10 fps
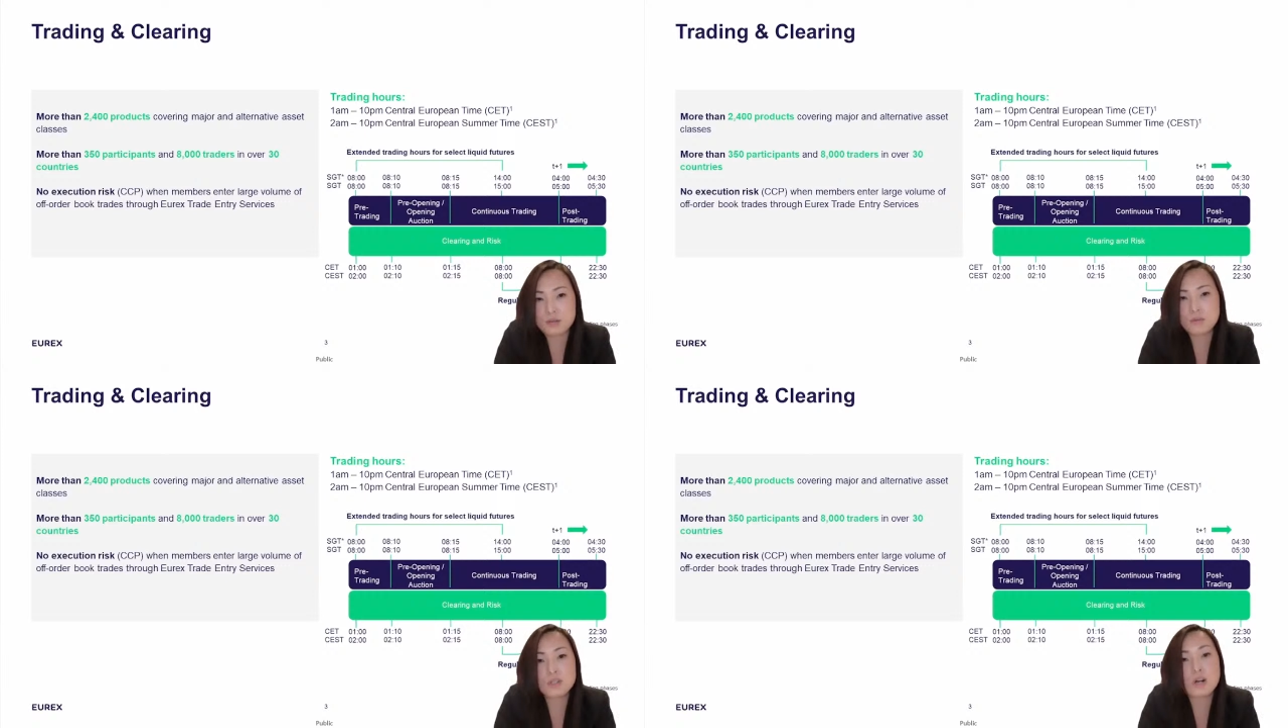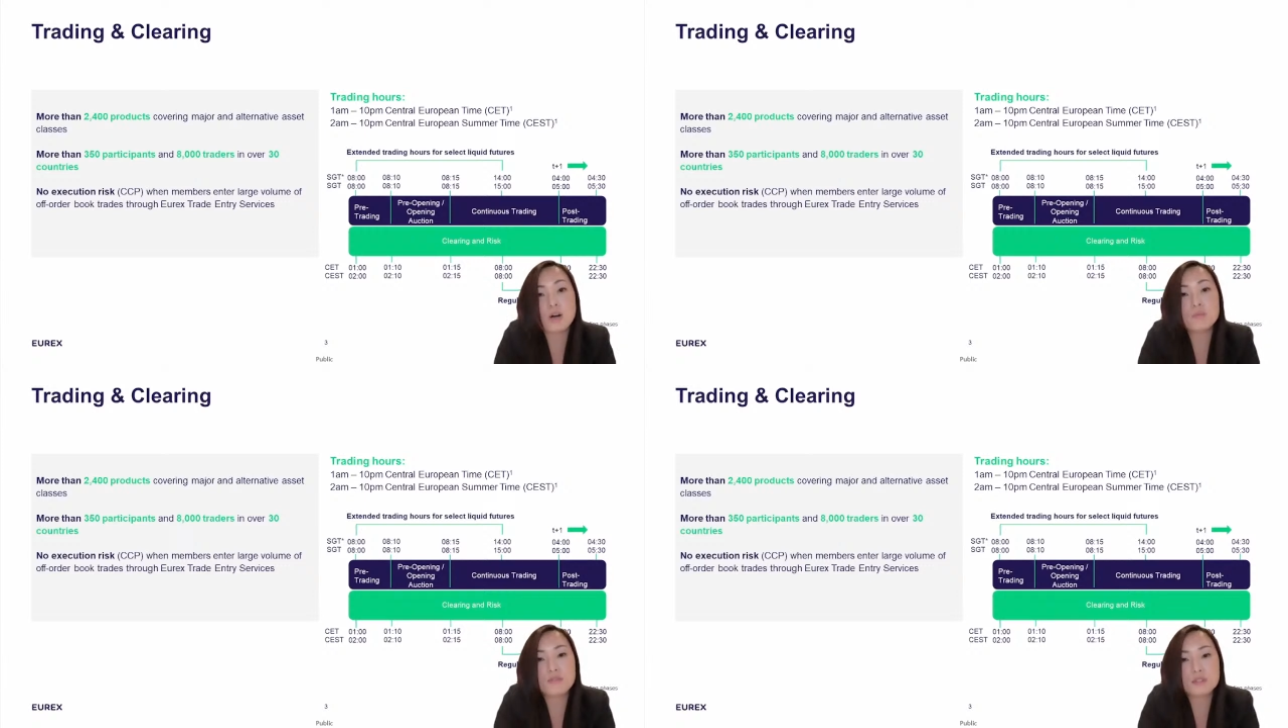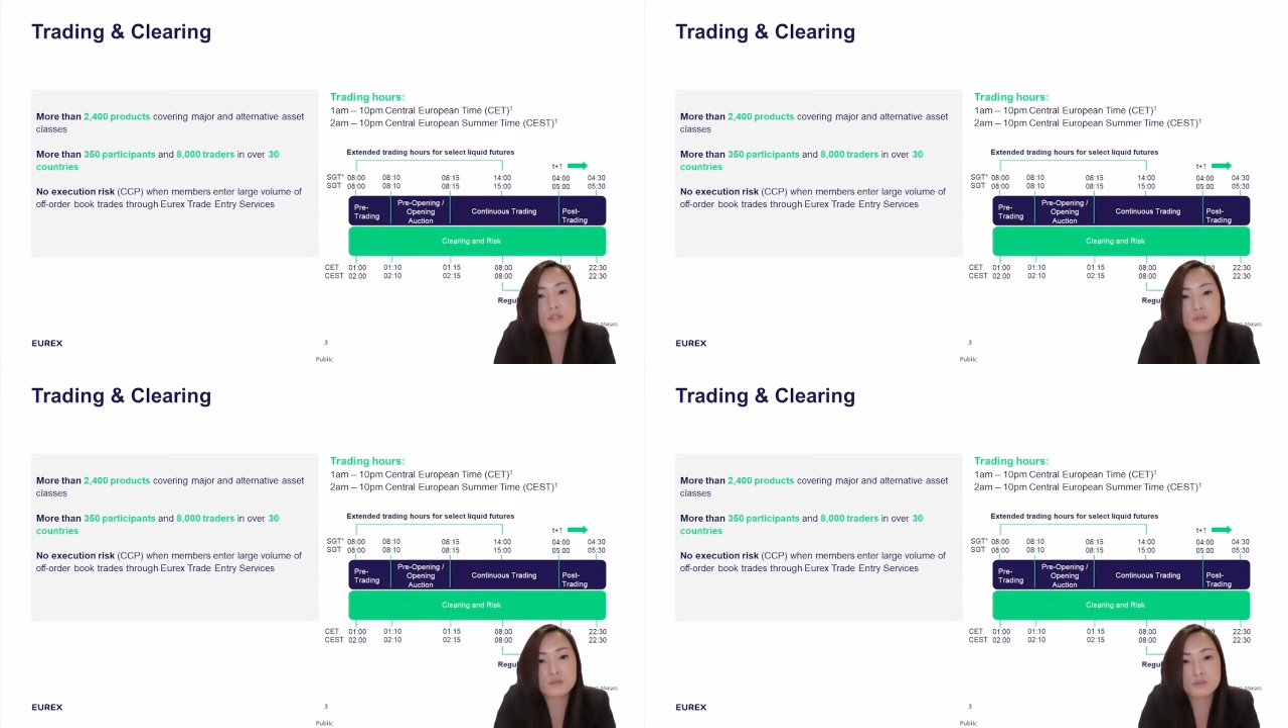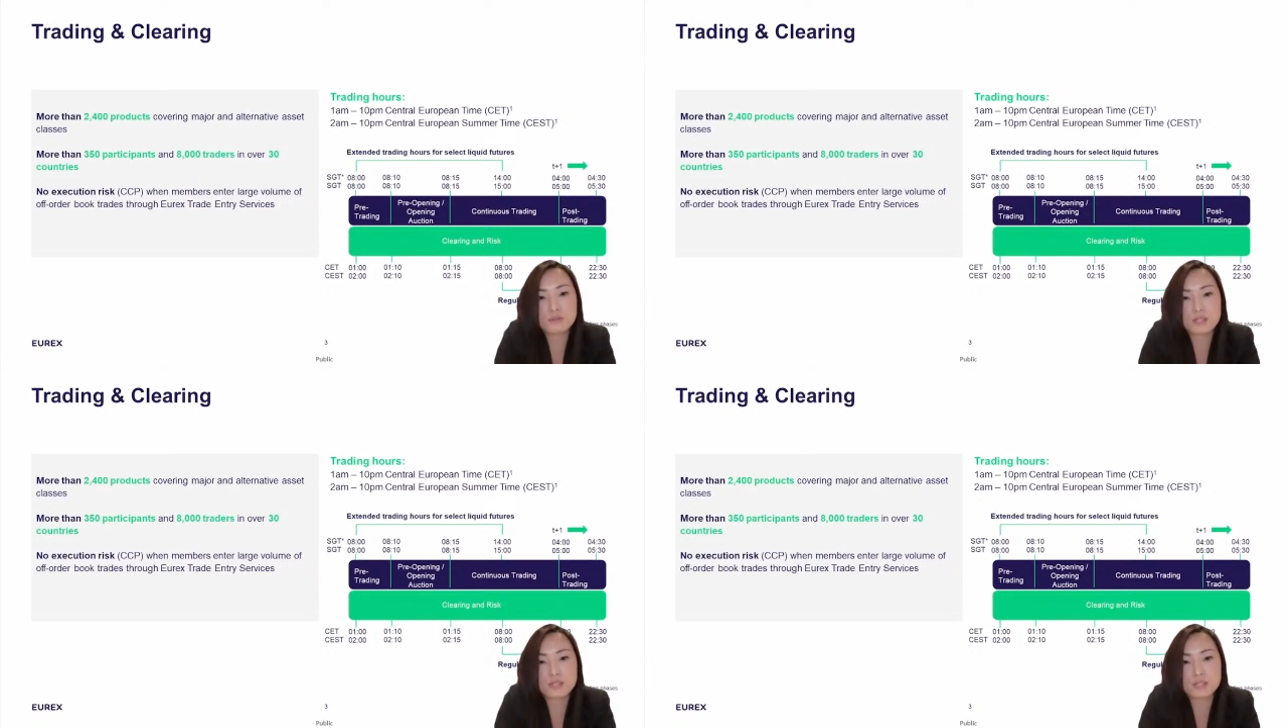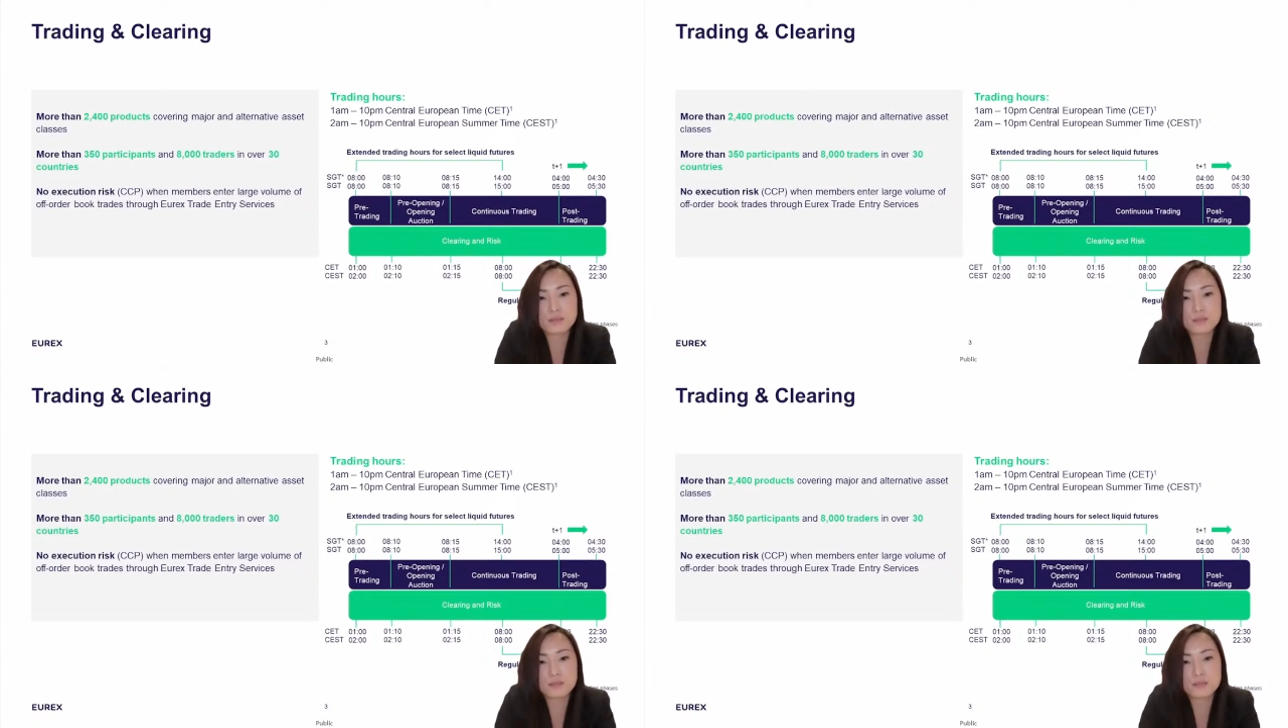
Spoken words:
which I'll briefly go through later.